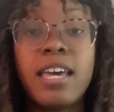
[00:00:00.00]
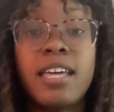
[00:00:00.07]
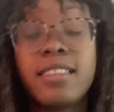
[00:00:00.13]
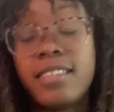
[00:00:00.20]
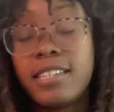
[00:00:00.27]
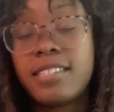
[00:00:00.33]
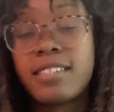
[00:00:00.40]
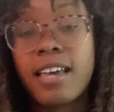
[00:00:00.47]

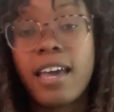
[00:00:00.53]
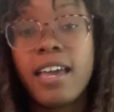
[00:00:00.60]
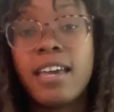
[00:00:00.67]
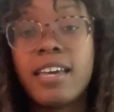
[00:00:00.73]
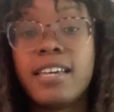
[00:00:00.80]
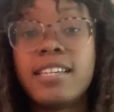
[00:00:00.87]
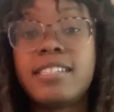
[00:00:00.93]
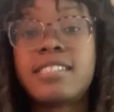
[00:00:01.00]
this
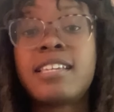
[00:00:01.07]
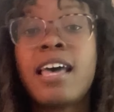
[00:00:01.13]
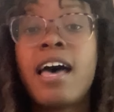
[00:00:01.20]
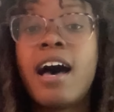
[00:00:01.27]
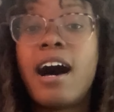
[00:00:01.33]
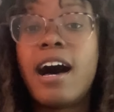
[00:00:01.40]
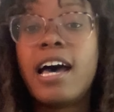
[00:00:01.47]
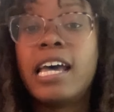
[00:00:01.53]
site is
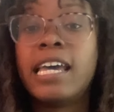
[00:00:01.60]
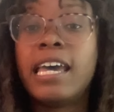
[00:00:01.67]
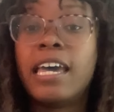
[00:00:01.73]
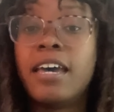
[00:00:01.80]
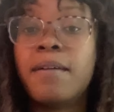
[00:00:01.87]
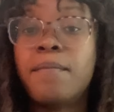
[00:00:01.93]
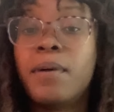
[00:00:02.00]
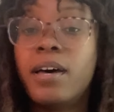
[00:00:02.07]

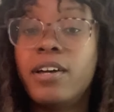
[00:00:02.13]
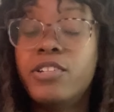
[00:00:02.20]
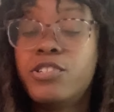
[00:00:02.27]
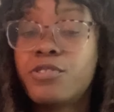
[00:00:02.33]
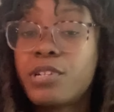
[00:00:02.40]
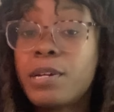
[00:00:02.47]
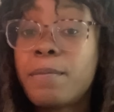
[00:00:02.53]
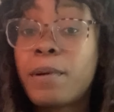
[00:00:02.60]

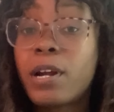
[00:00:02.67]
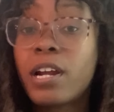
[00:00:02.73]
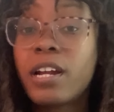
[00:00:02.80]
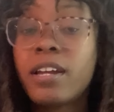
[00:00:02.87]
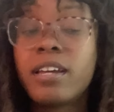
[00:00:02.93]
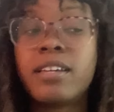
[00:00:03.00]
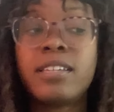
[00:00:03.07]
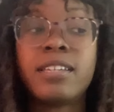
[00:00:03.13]
iamadreamer.
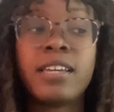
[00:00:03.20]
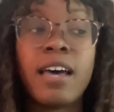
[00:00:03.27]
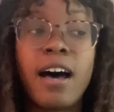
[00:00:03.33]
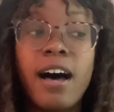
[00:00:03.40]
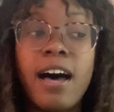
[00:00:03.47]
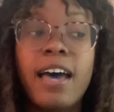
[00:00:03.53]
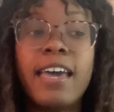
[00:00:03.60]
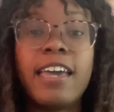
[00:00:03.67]

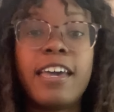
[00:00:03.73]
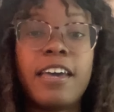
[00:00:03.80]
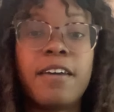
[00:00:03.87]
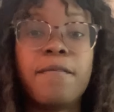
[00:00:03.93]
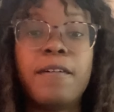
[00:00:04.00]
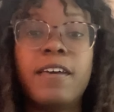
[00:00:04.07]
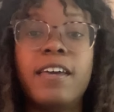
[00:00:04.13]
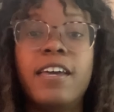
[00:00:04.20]
I
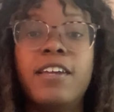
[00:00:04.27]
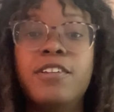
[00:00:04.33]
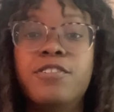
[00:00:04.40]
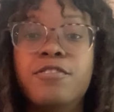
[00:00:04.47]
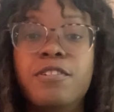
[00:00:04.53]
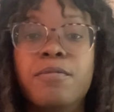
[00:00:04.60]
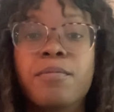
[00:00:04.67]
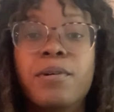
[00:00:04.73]
am a
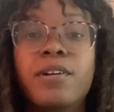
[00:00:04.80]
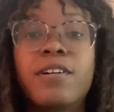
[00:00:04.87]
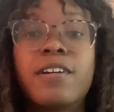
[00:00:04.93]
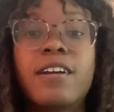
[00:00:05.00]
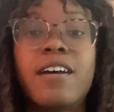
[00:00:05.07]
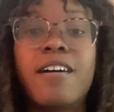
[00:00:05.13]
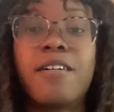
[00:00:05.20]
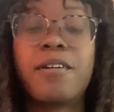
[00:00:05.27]

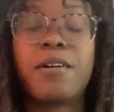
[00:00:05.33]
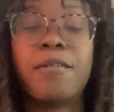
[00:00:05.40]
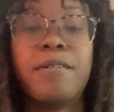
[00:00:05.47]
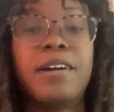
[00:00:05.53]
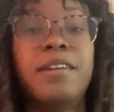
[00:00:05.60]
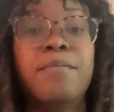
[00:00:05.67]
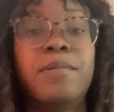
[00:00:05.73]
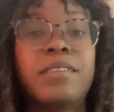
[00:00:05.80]
dreamer. I'll go
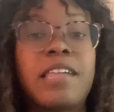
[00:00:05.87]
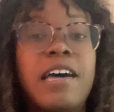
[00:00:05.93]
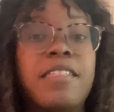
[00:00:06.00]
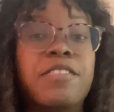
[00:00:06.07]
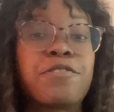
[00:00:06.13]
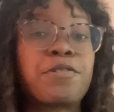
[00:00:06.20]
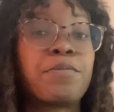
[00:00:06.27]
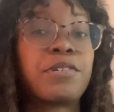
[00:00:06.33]
ahead and put that in
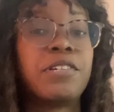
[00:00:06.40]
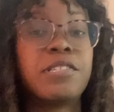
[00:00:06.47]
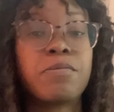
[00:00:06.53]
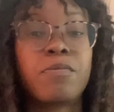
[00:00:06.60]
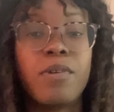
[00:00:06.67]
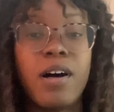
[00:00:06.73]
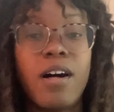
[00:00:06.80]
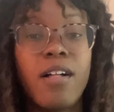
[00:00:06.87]
the description as
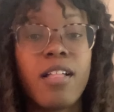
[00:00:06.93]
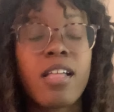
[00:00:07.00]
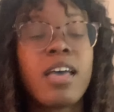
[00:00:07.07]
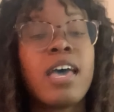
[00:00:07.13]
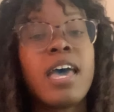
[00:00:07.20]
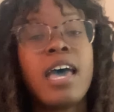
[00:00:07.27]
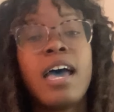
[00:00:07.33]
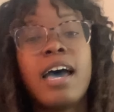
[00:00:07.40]
well.
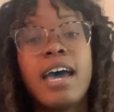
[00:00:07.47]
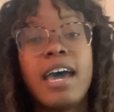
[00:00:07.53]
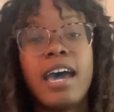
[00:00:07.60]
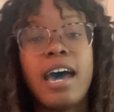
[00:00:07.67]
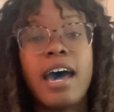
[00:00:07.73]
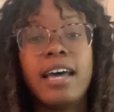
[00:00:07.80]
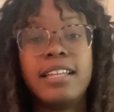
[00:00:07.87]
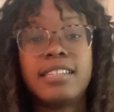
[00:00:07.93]

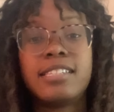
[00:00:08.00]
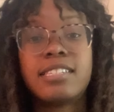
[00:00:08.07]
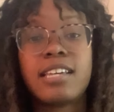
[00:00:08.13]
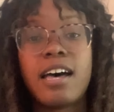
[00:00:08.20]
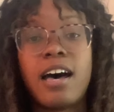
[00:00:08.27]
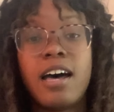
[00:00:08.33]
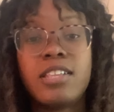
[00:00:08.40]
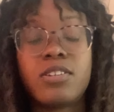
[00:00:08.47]
And
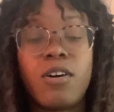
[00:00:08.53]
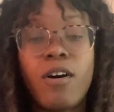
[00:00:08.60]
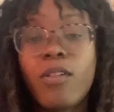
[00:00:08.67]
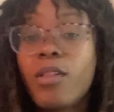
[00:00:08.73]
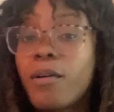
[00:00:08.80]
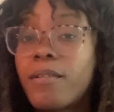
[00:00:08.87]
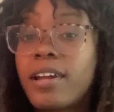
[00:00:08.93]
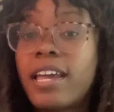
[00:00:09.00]
it's all
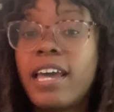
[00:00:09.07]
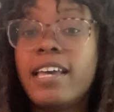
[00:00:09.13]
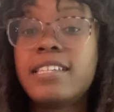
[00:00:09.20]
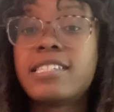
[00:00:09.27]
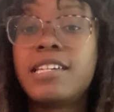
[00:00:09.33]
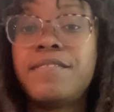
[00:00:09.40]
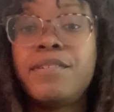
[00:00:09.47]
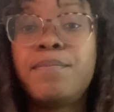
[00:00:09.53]

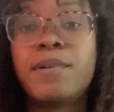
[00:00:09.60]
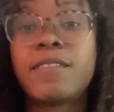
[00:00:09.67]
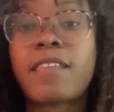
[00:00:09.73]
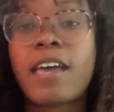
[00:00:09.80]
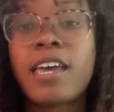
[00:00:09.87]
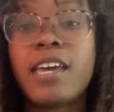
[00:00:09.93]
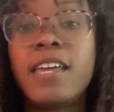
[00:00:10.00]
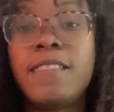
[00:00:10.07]
lowercase. If you put
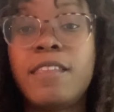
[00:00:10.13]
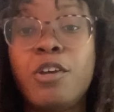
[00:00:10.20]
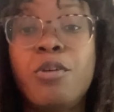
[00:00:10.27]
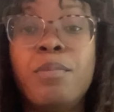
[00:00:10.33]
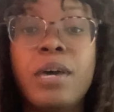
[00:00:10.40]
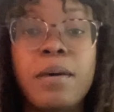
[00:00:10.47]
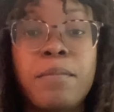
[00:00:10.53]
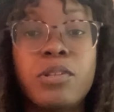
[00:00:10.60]
that in, then you'll
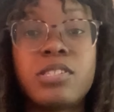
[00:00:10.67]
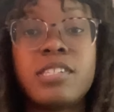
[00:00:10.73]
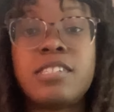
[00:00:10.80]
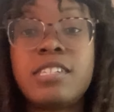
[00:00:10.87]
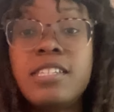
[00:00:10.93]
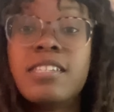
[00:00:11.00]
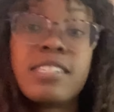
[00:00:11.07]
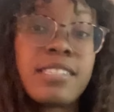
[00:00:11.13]
be able to
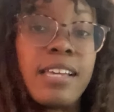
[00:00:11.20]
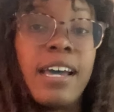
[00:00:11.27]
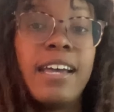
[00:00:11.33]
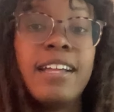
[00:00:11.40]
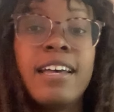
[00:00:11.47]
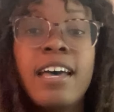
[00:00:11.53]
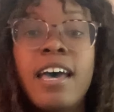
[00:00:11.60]
see the site